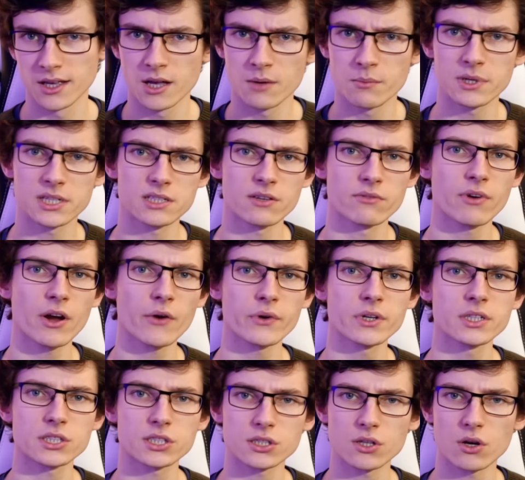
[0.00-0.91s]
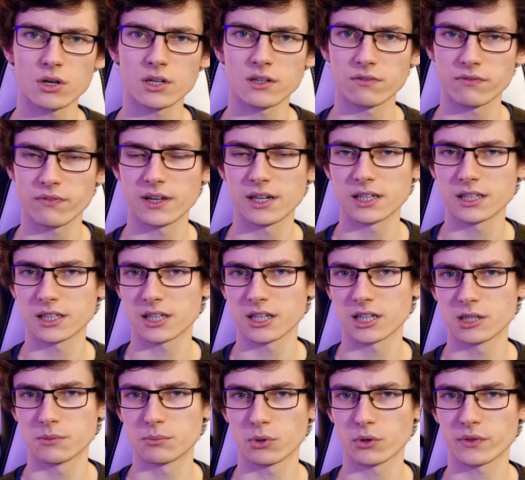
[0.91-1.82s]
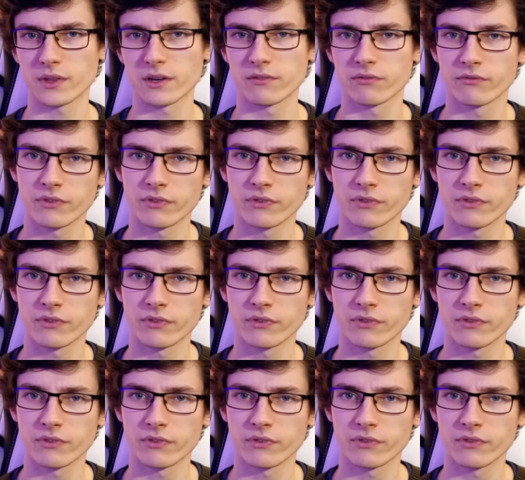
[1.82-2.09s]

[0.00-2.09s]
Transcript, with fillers: But it's a very solid feeling keyboard that